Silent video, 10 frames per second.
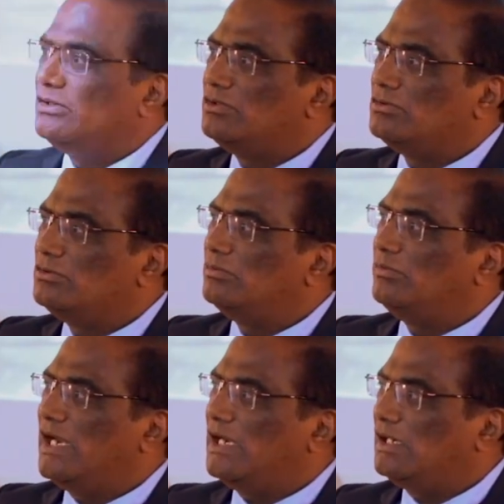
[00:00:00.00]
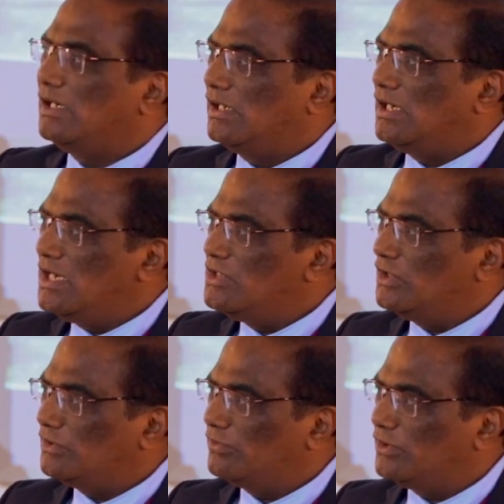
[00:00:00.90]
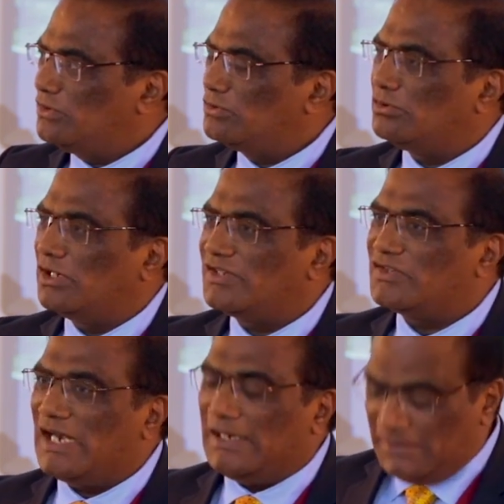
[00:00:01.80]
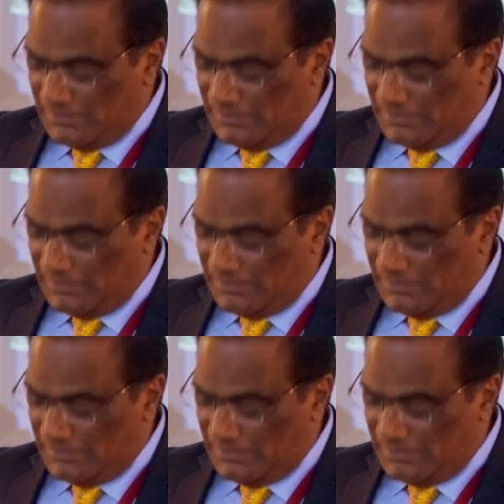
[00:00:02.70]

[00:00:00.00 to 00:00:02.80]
to make it little easier for you to understand